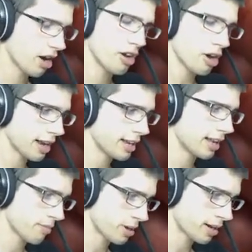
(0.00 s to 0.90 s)
Oh no, I
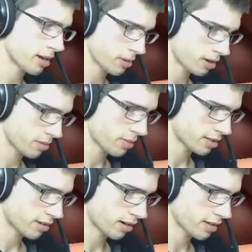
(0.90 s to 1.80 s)
did have my deck
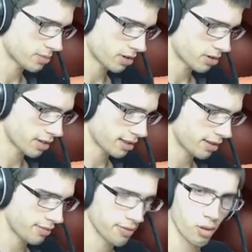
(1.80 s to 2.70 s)
based around this because I had
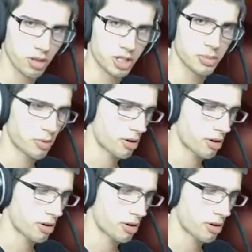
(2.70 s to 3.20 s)
the Florges